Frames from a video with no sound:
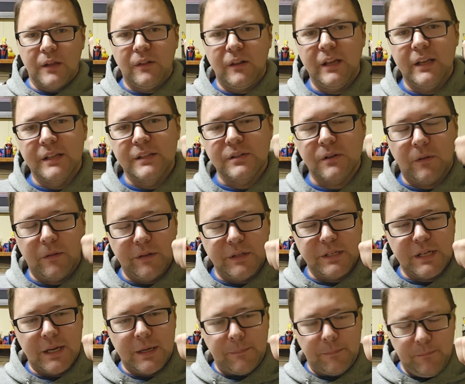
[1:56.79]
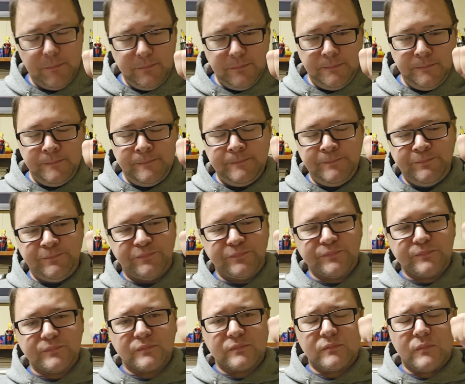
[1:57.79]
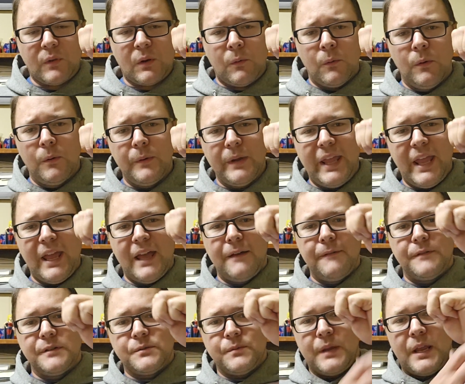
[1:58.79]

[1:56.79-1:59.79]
clients all the time. What we have is